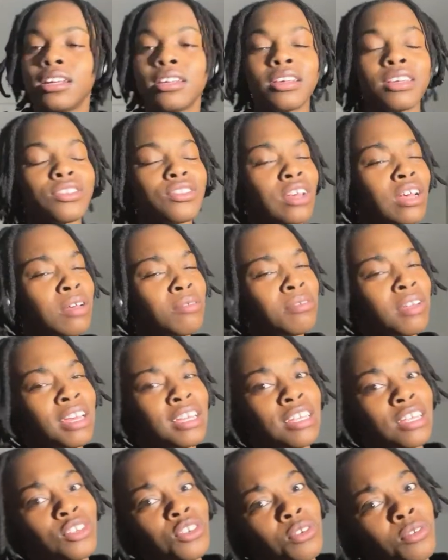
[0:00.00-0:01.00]
so I'm like,
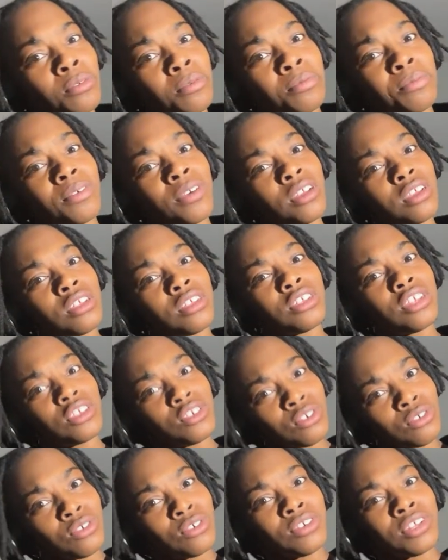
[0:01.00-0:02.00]
did you do
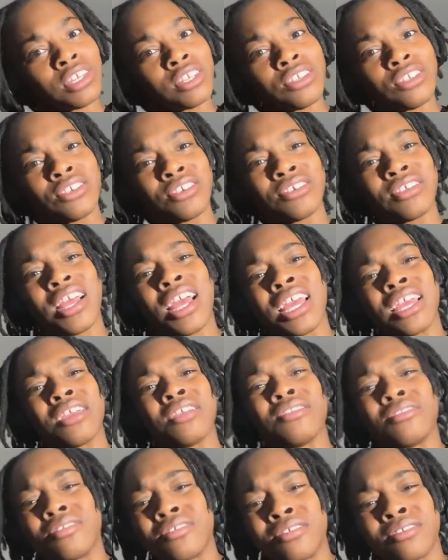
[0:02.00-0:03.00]
this? She like,
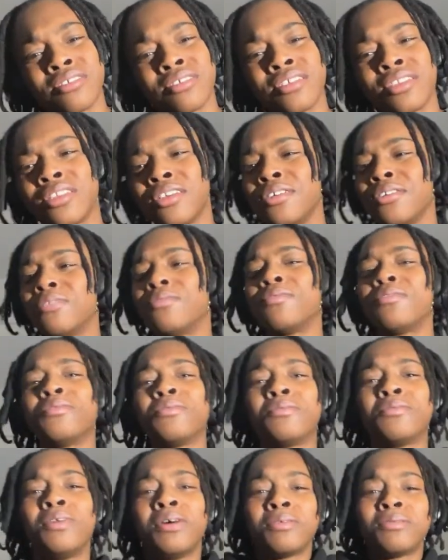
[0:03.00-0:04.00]

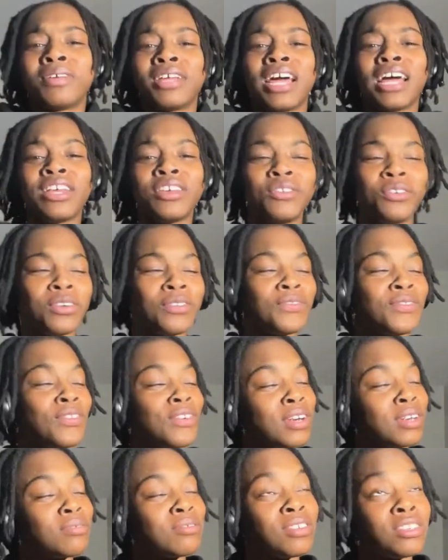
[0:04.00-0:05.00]
what would I do it for?
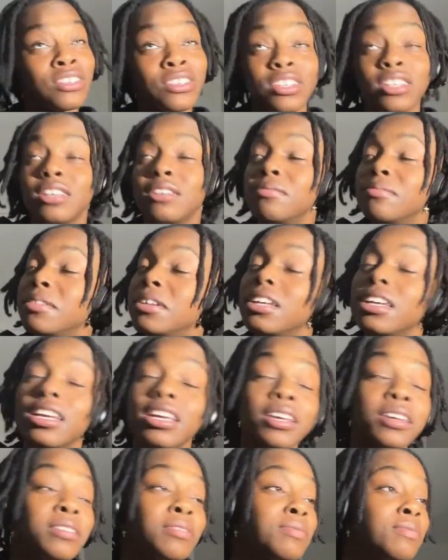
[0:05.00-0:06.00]
I'm just like,
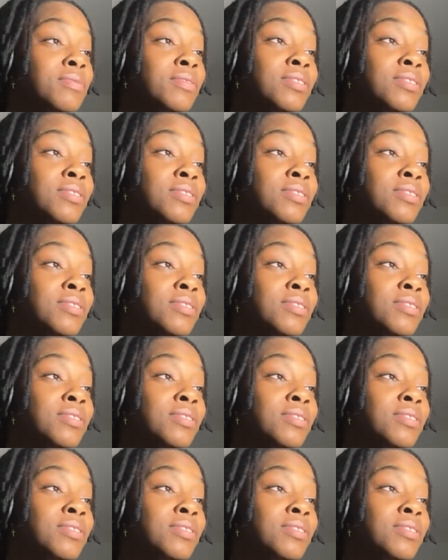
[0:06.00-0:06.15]
man.